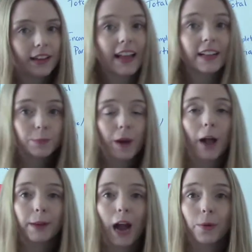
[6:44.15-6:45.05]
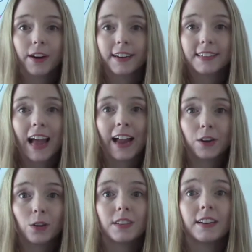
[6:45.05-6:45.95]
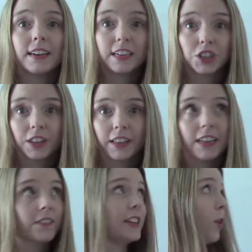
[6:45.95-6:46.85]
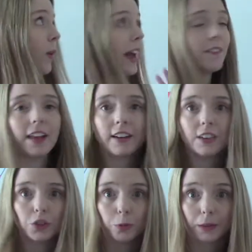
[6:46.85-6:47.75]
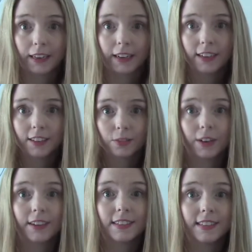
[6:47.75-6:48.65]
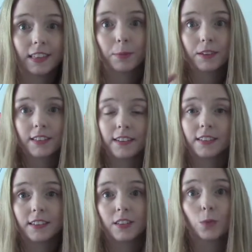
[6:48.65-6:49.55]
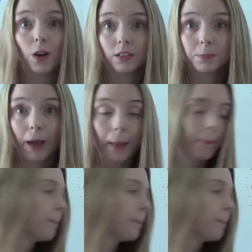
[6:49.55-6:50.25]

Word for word: that's probably how we're going to diagnose it initially if they don't have that initial bleeding. We're going to see the placentas in the wrong spot